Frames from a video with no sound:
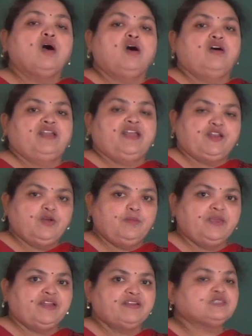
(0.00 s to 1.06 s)
or
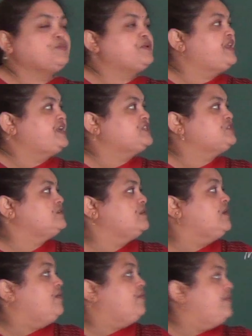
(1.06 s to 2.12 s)
aerobic
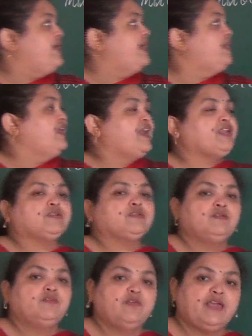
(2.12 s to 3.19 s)
respiration, where it
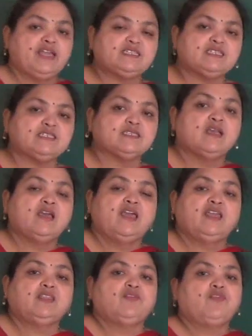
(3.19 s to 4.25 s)
is
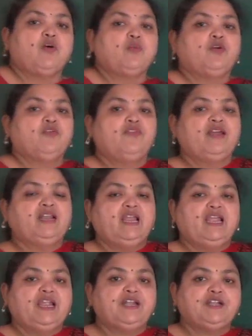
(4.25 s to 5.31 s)
in the form of
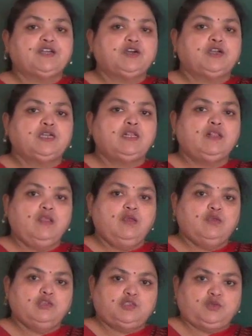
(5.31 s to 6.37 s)
an
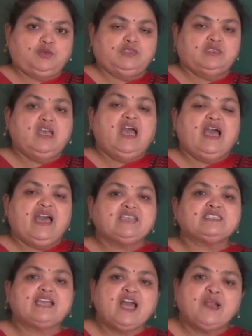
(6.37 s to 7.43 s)
internal source.
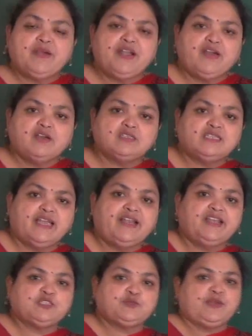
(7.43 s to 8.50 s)
As carbon
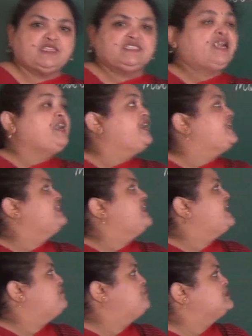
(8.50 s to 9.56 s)
dioxide is present in the
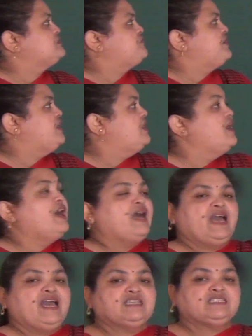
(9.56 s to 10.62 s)
atmosphere
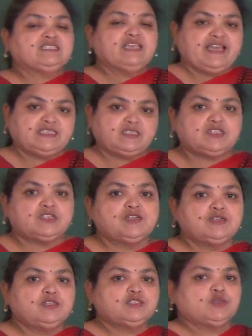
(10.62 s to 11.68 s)
as
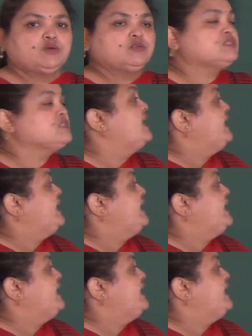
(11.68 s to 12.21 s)
external source,